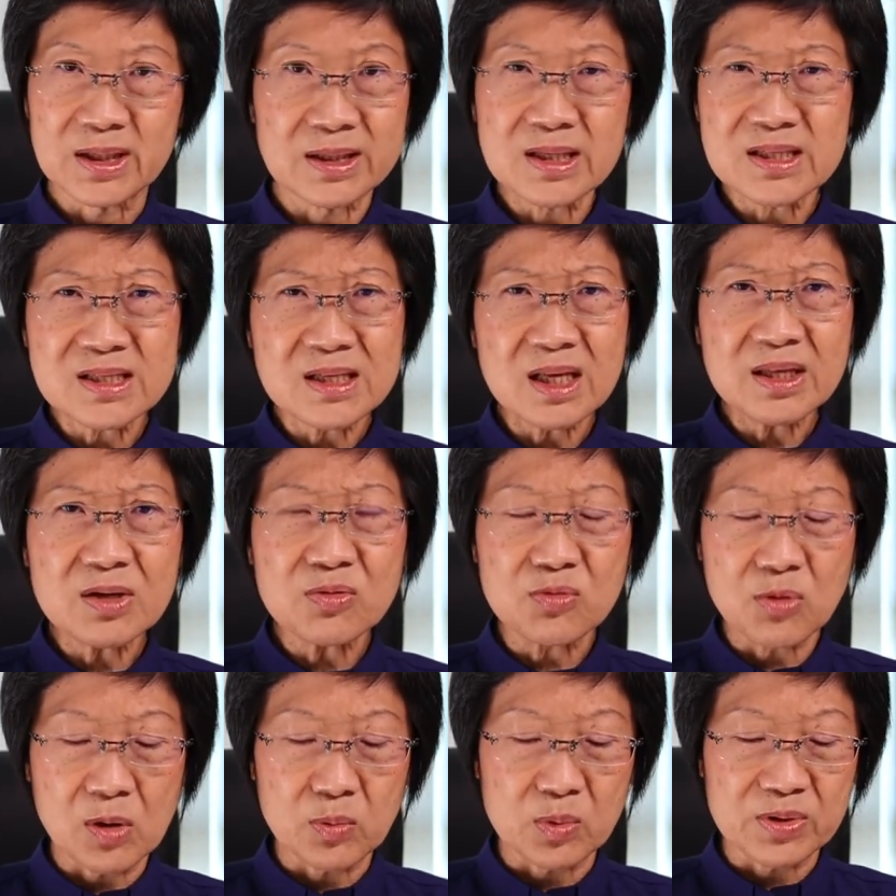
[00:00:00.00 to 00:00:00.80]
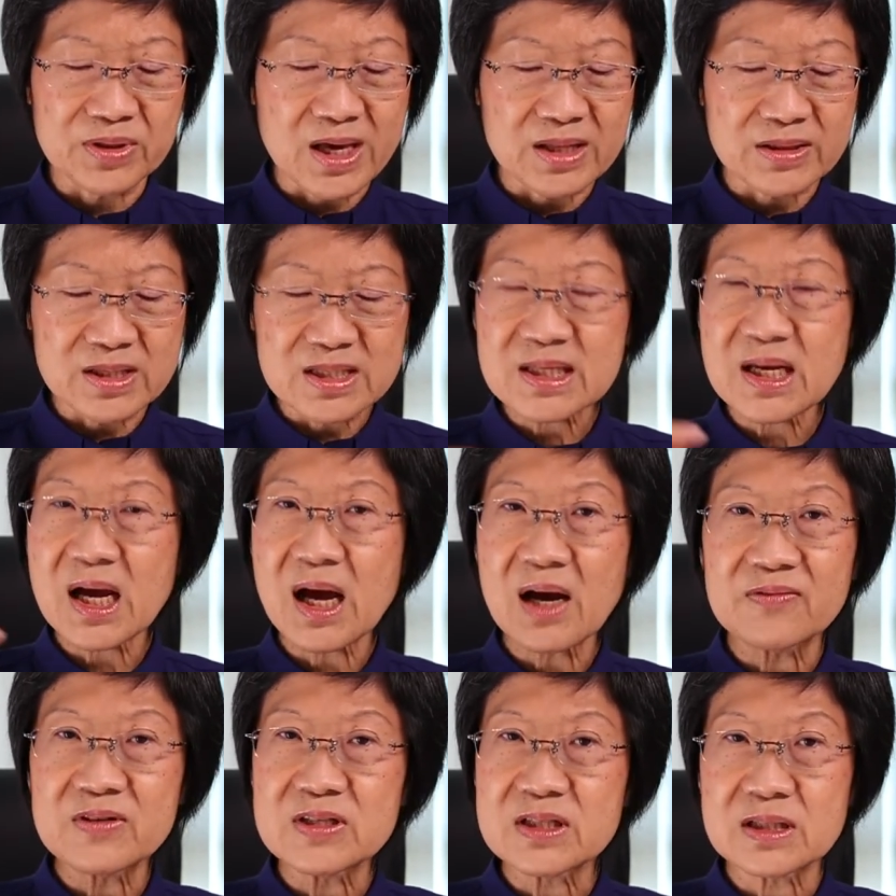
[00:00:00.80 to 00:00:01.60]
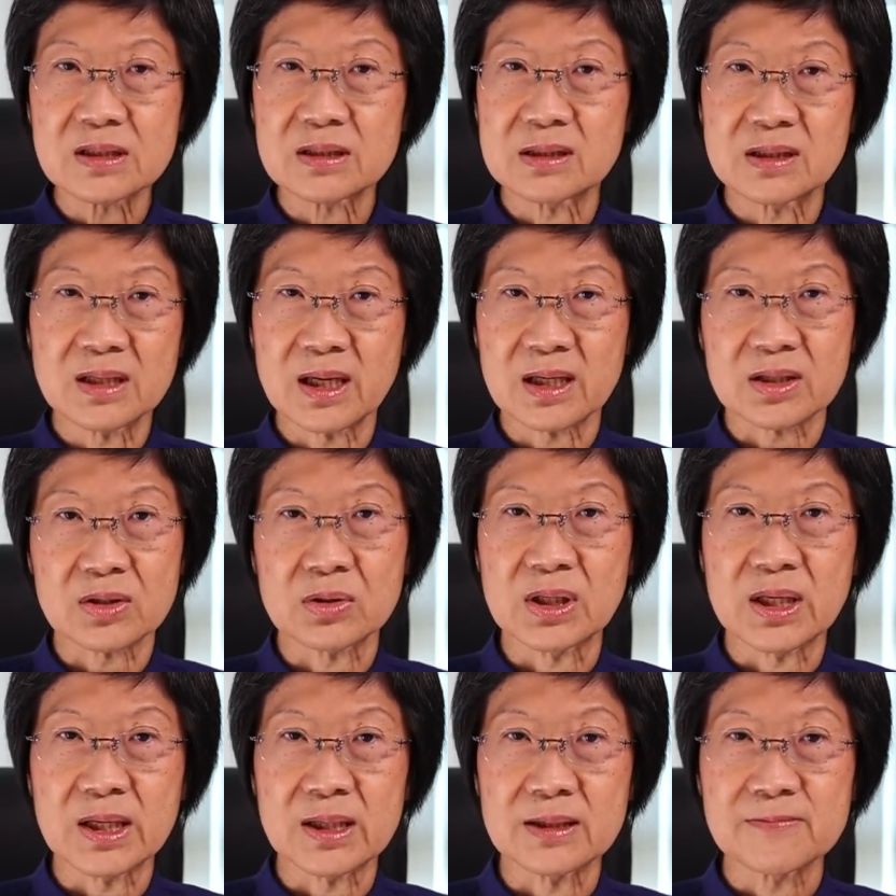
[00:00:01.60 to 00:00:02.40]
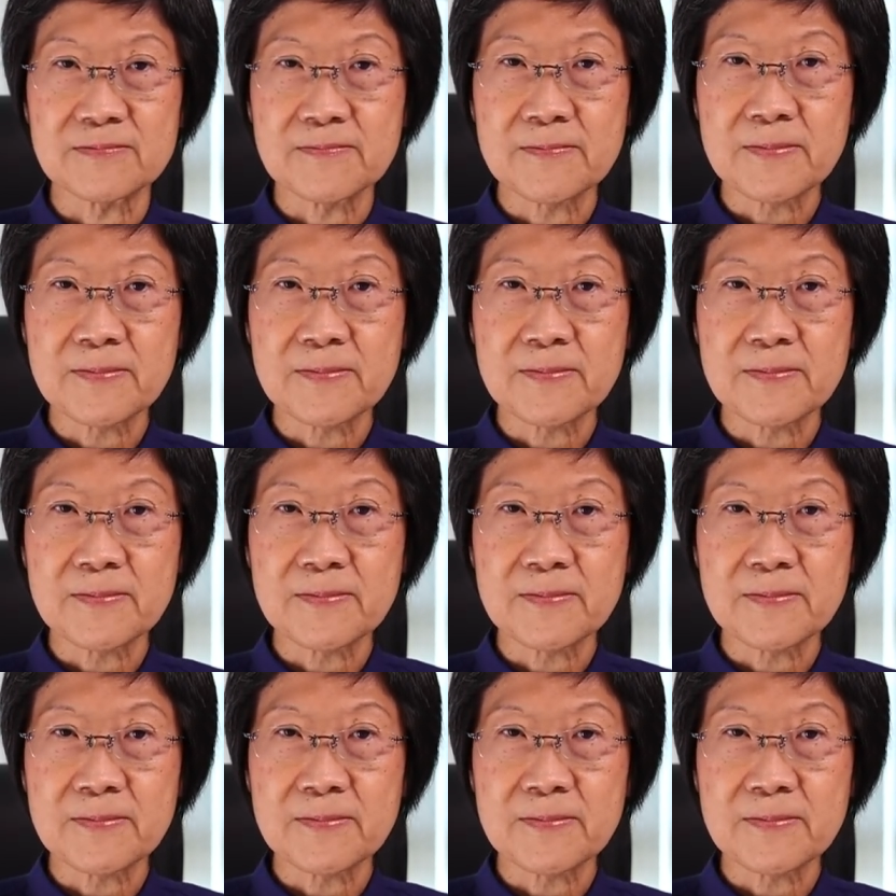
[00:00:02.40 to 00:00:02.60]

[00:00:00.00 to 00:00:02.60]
And there's nothing wrong with that, this coveted accolade.